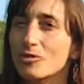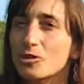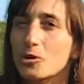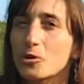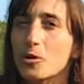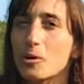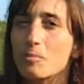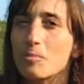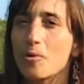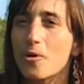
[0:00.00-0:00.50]

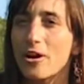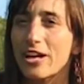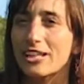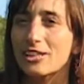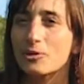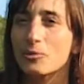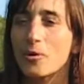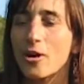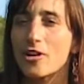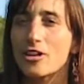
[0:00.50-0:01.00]
to a
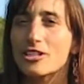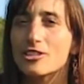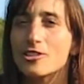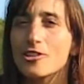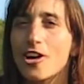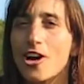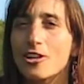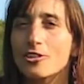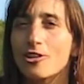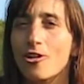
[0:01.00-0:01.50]
point where it's
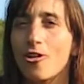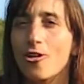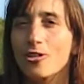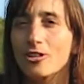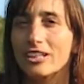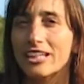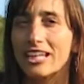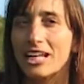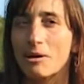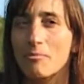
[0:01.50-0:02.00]
not
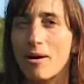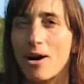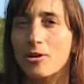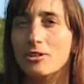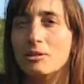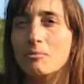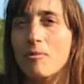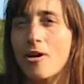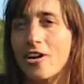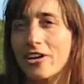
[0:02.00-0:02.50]
only
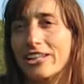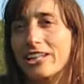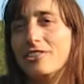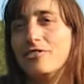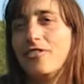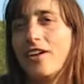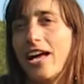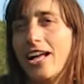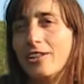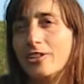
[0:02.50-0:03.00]
about the market
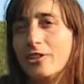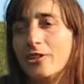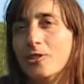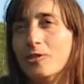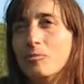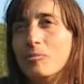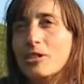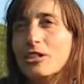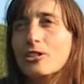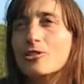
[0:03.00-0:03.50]

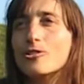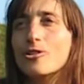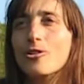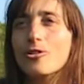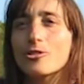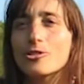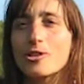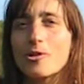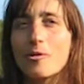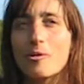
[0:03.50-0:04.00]
value, but it's
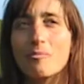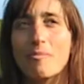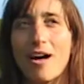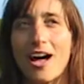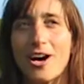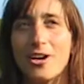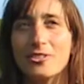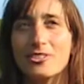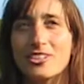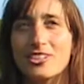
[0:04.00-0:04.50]
also
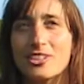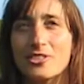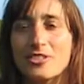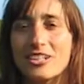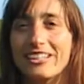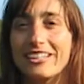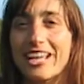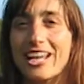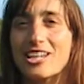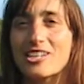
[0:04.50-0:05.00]
about the
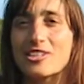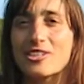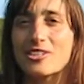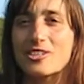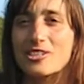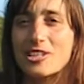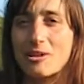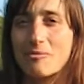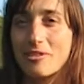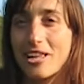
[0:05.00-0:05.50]

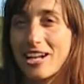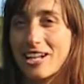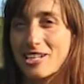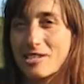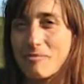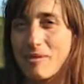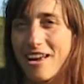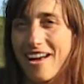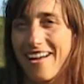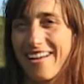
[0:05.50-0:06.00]
relationship that is
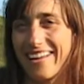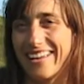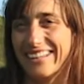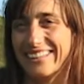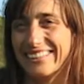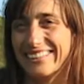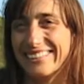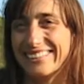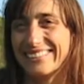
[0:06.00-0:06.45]
behind.